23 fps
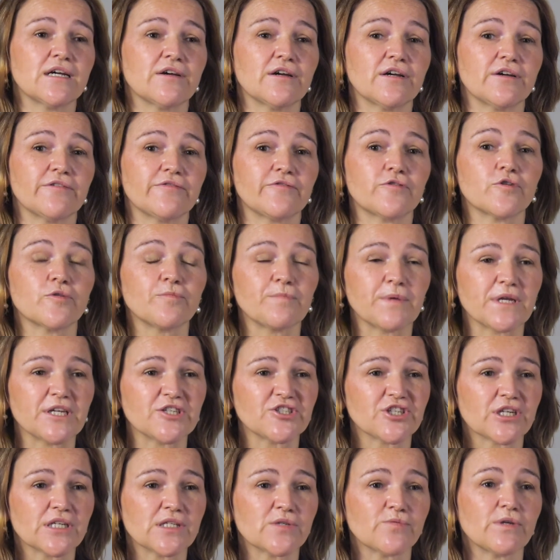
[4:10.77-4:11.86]
uh, for
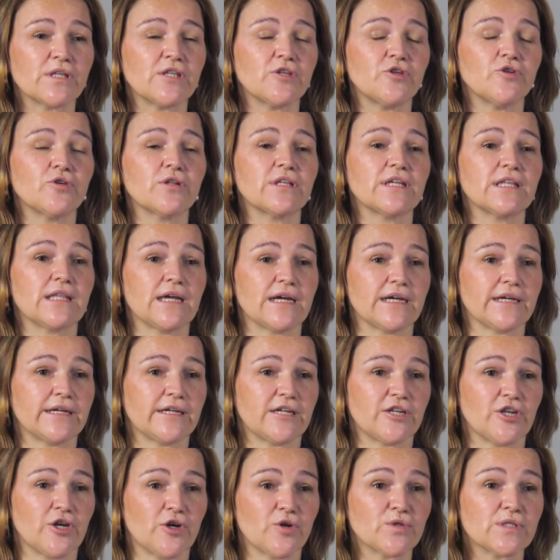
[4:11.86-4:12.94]
patients with newly
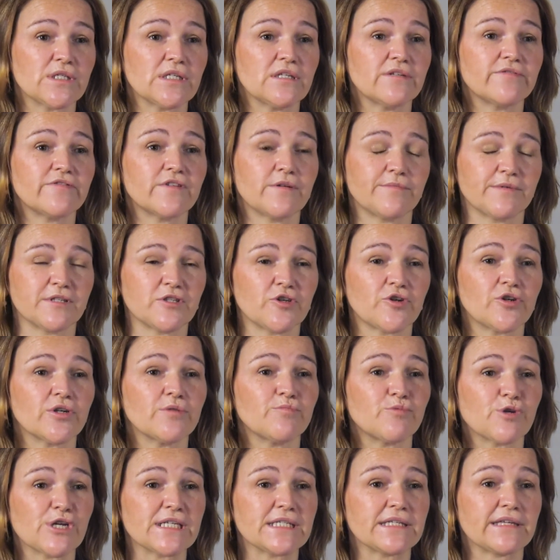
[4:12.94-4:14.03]
diagnosed inflammatory
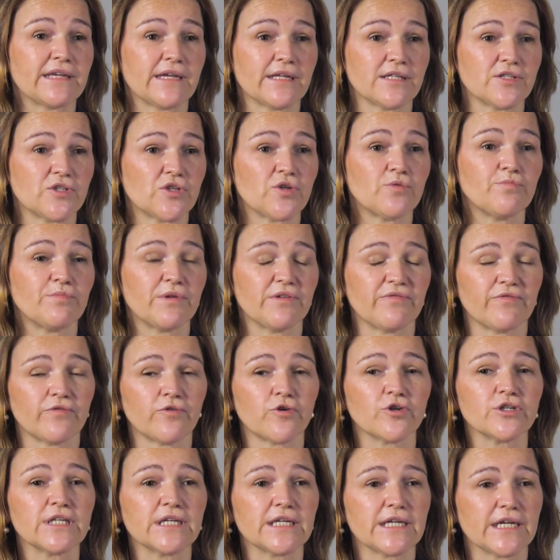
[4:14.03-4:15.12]
breast cancer
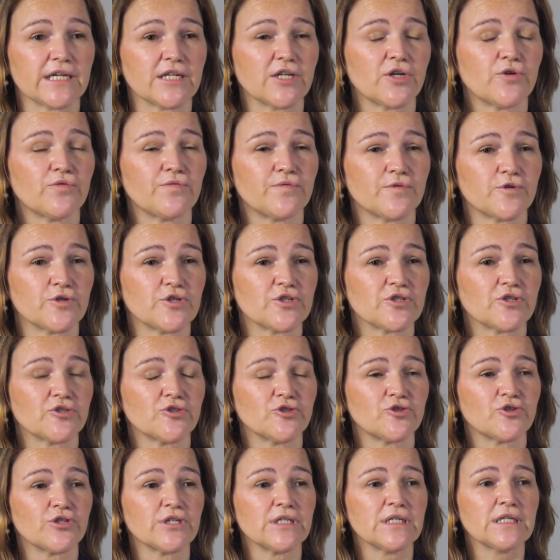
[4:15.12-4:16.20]
before they can go for
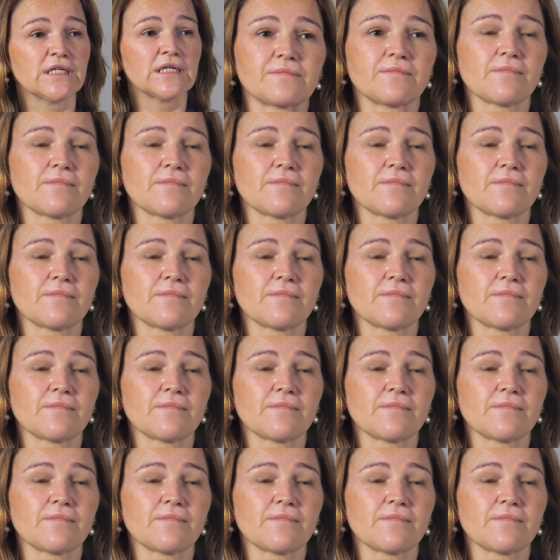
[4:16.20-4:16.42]
surgery.